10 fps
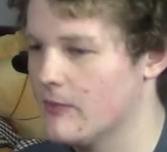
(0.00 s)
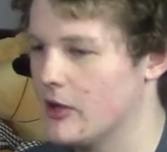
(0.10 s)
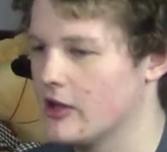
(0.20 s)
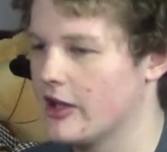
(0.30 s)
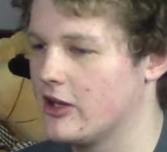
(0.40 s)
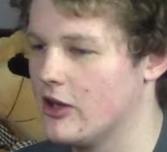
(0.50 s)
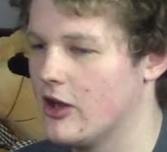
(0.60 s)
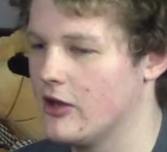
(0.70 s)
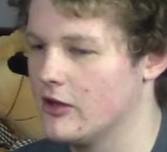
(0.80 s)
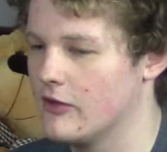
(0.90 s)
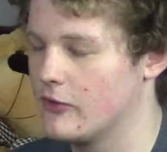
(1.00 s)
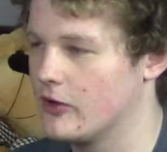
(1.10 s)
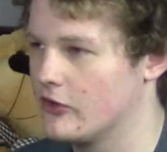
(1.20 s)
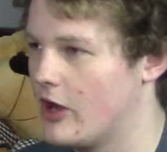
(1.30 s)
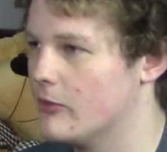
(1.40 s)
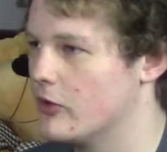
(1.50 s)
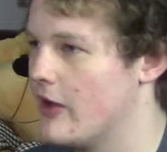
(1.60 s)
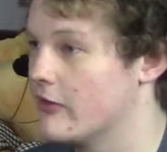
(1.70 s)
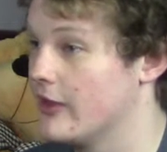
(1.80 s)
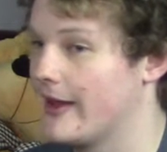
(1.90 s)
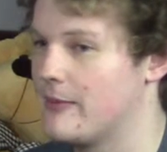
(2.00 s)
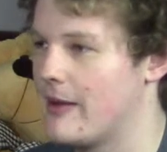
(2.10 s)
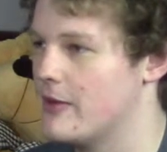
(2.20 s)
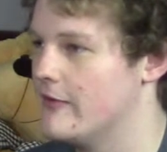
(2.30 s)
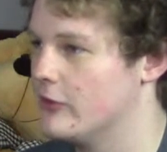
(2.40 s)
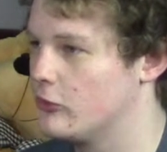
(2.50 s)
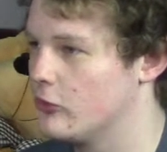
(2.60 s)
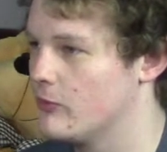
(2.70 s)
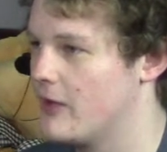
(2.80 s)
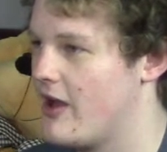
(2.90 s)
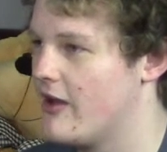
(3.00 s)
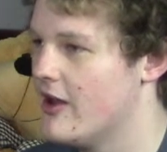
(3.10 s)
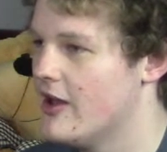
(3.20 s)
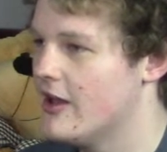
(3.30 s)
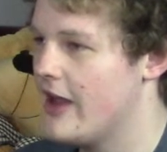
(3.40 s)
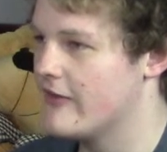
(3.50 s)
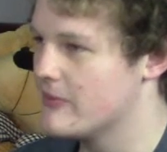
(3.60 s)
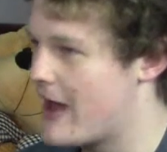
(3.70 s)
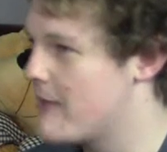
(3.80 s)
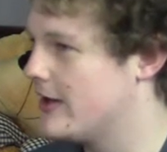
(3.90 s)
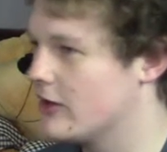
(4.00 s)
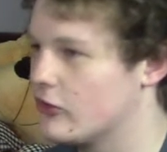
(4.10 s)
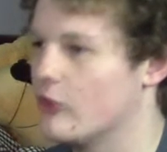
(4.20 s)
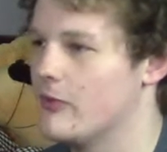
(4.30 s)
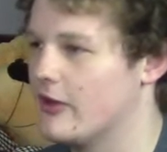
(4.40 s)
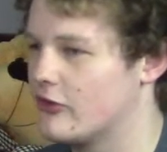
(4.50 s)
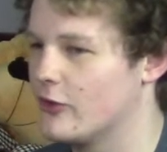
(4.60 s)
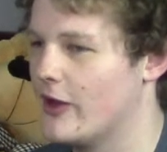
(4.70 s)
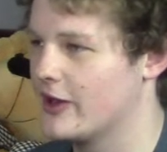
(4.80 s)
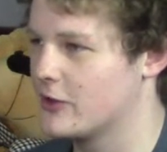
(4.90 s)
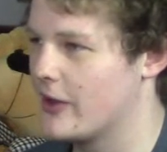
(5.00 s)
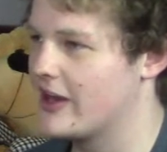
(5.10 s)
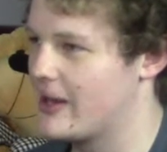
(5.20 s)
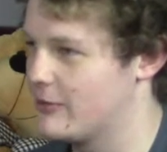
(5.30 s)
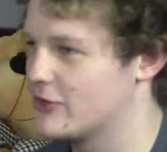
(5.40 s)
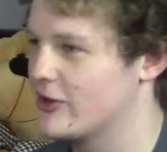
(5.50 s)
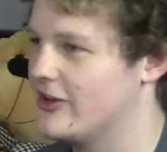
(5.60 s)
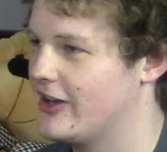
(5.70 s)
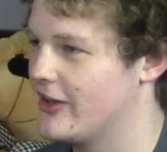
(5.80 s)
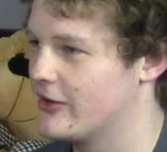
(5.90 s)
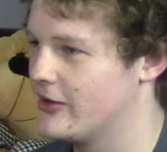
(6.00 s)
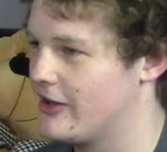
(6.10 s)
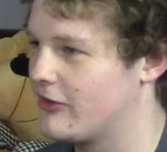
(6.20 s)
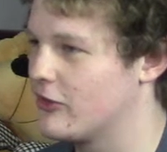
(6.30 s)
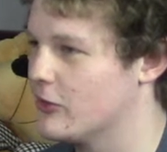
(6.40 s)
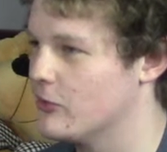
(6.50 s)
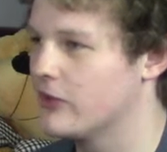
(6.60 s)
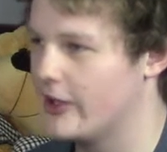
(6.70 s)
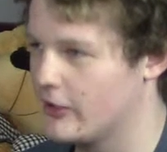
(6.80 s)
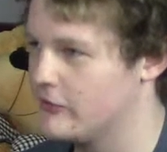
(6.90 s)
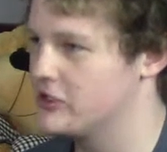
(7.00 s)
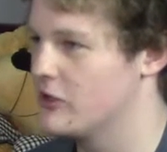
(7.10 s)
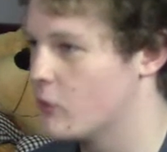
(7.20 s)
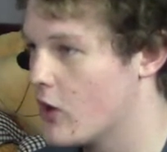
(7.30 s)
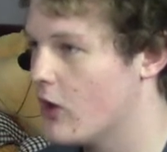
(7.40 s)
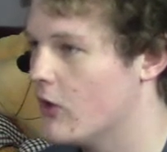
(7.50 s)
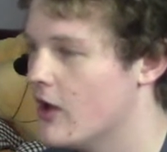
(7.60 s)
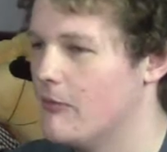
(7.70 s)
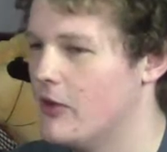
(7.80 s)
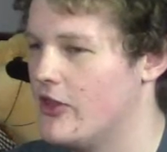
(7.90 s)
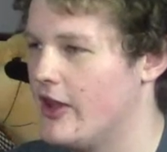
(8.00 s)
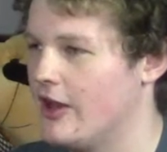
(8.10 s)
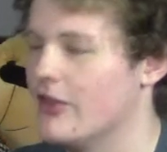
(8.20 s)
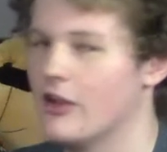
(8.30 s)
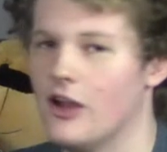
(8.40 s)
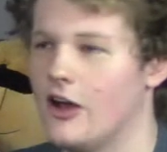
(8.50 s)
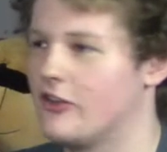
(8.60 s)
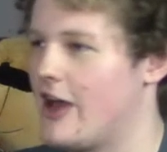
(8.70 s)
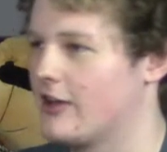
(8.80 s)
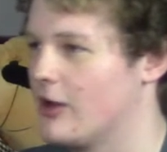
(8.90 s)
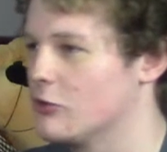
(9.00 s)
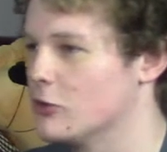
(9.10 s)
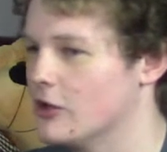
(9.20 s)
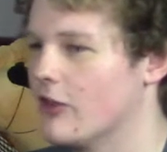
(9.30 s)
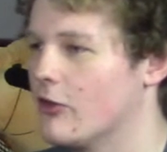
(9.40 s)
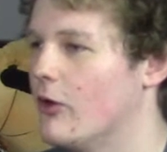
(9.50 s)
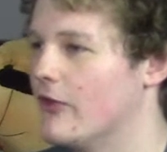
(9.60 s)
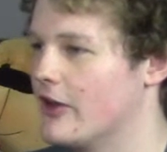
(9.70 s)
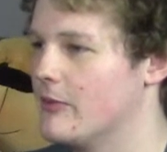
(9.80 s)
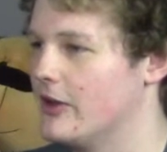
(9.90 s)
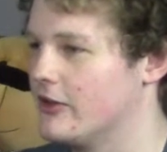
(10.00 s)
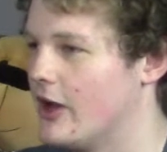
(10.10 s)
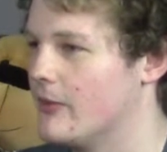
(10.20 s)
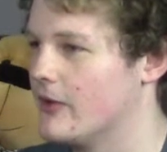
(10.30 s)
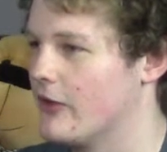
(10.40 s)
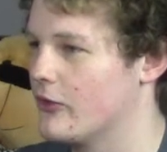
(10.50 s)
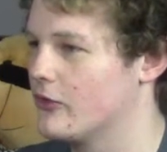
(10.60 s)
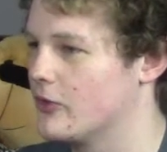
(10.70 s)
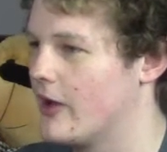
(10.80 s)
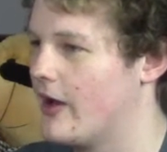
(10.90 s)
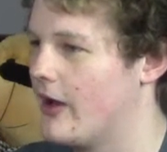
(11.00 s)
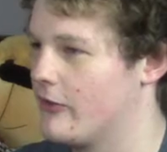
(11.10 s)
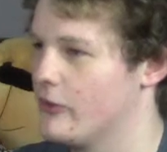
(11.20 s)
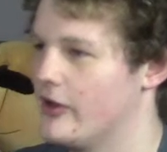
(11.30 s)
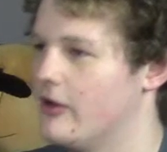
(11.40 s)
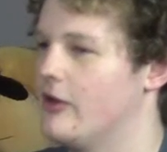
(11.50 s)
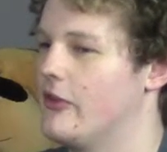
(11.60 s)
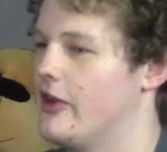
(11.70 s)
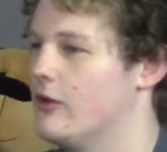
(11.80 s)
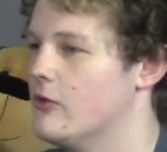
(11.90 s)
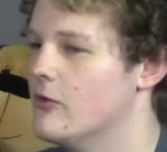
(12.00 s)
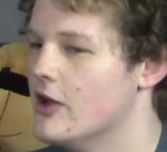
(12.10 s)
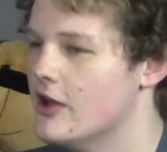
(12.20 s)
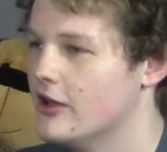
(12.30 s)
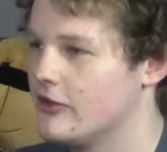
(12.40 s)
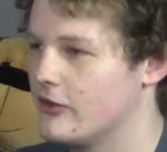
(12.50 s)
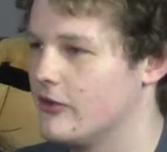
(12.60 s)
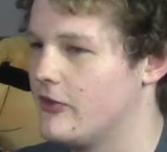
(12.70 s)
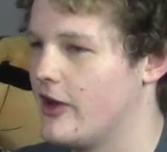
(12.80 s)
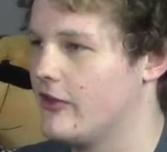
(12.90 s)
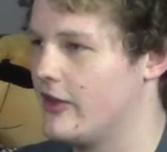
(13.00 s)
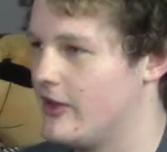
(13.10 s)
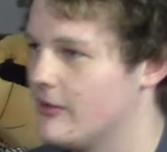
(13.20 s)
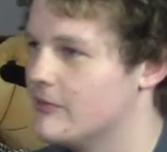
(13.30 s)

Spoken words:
But, like, you know, for example, even like Batman vs Superman. Even Batman and Superman still had a great chemistry together, and they still played off each other well. But then in the last act, I really thought that it picked up. I thought it was great. They all sort of found their...